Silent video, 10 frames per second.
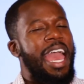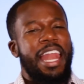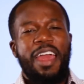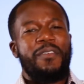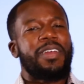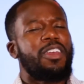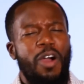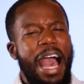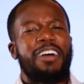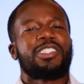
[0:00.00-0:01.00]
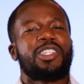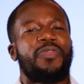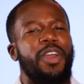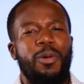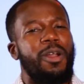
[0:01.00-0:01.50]
and every your house is
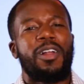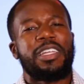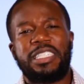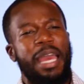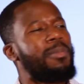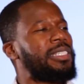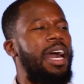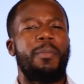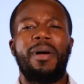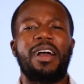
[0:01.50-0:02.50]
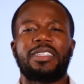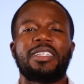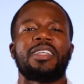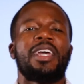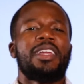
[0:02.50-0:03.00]
filled with all these Amazon
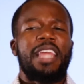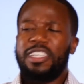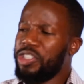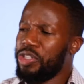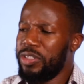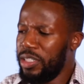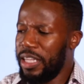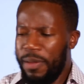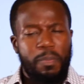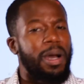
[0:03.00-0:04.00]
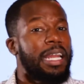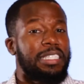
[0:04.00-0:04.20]
boxes that that money,